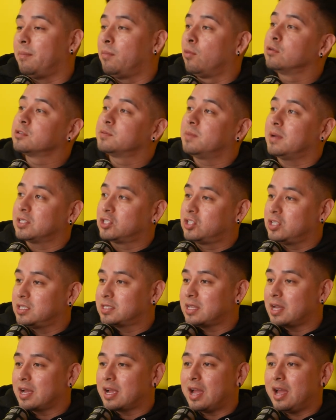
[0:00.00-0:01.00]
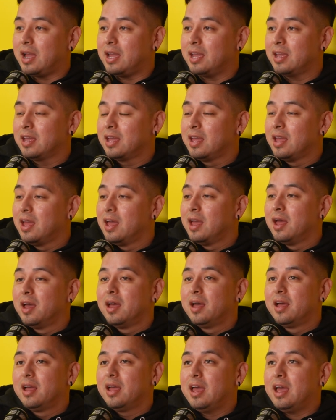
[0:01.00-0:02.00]
machista guy.
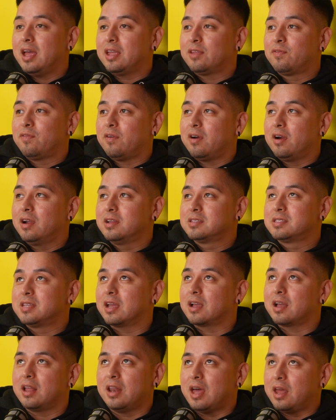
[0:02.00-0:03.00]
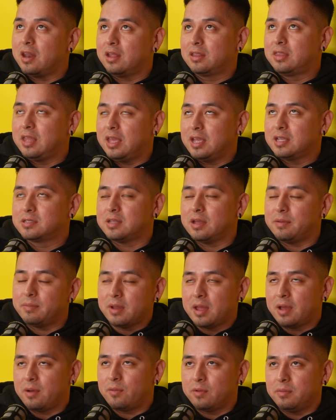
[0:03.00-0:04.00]
As far as like a lot of things, I'm
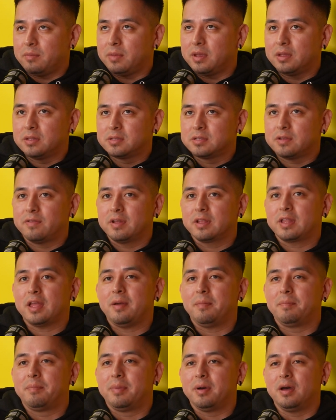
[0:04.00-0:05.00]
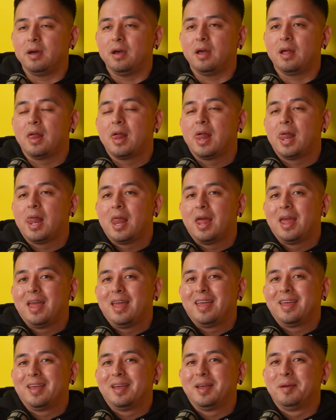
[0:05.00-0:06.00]
not with me and stuff like that. But
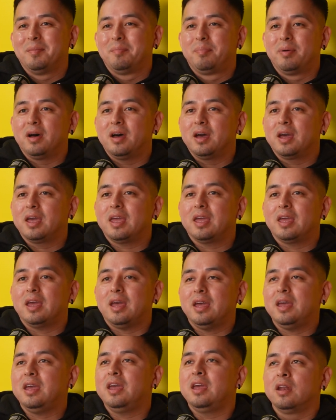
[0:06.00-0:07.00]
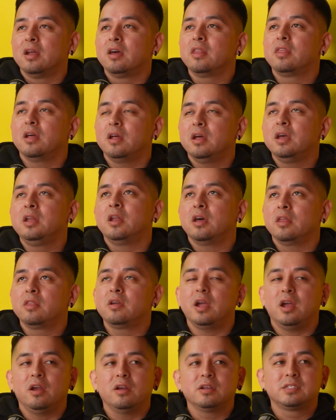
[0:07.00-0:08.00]
in other
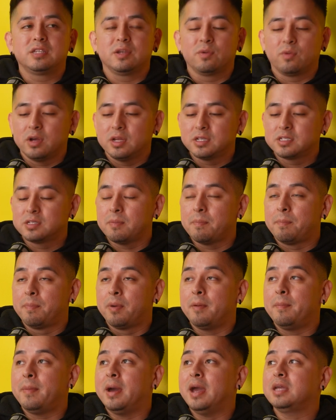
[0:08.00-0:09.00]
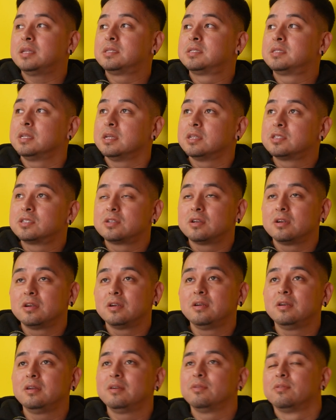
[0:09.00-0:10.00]
areas he was. But my
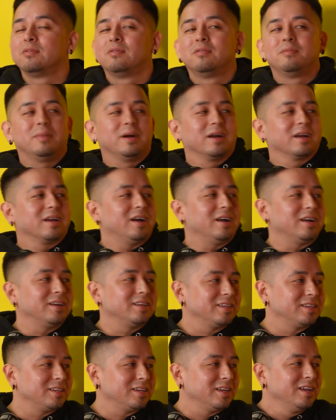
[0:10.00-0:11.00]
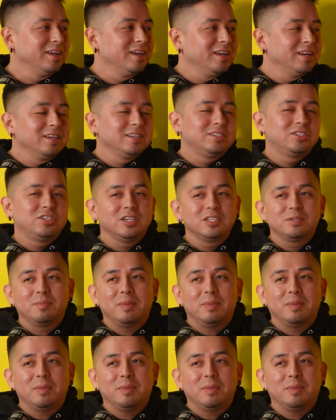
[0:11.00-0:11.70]
sister, oh my God, she's